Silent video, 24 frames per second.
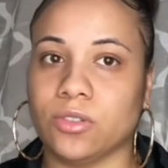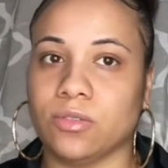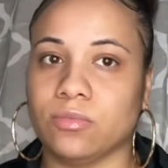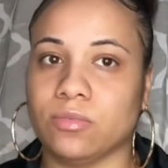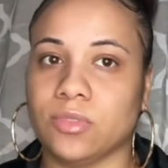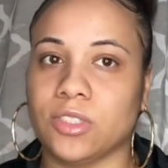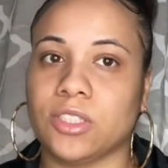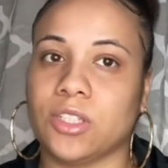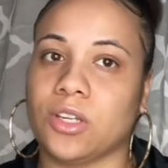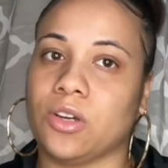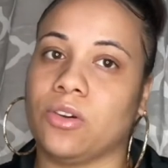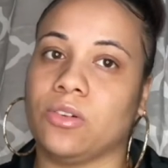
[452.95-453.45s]

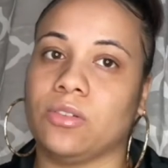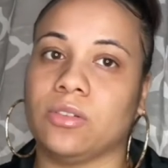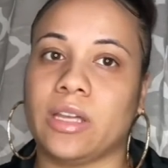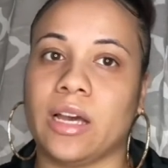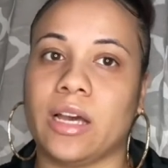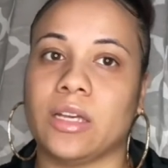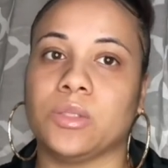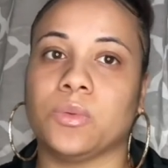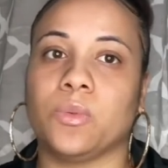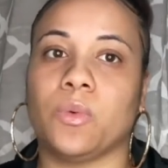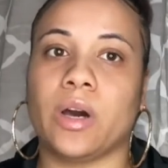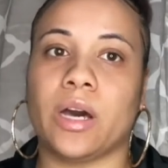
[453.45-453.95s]
So
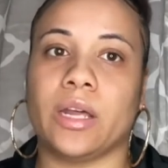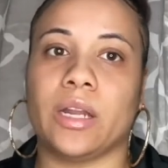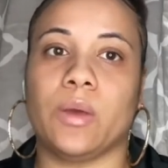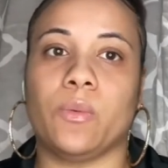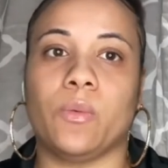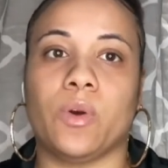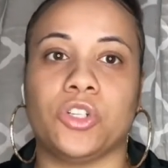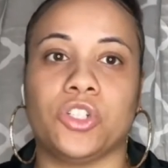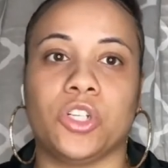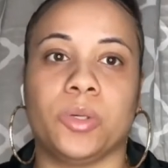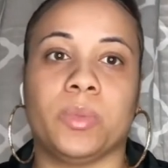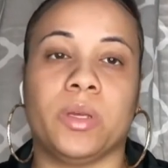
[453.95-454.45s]
that's why they
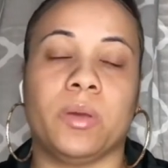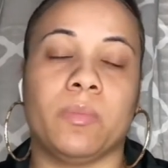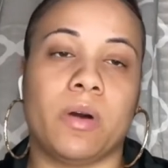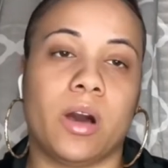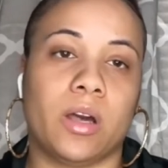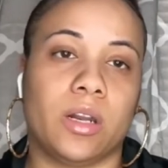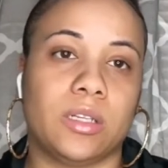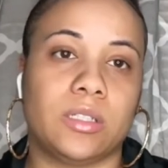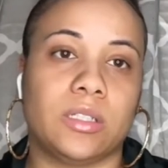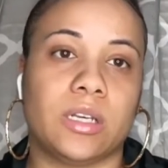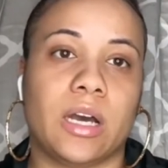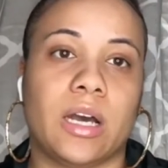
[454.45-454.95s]
want you to be
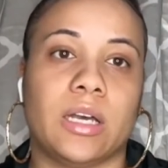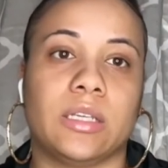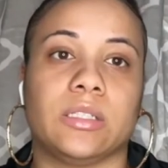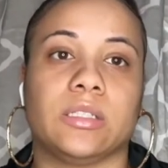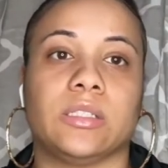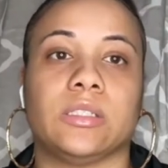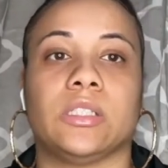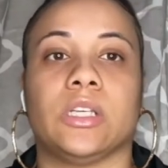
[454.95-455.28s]
monetized.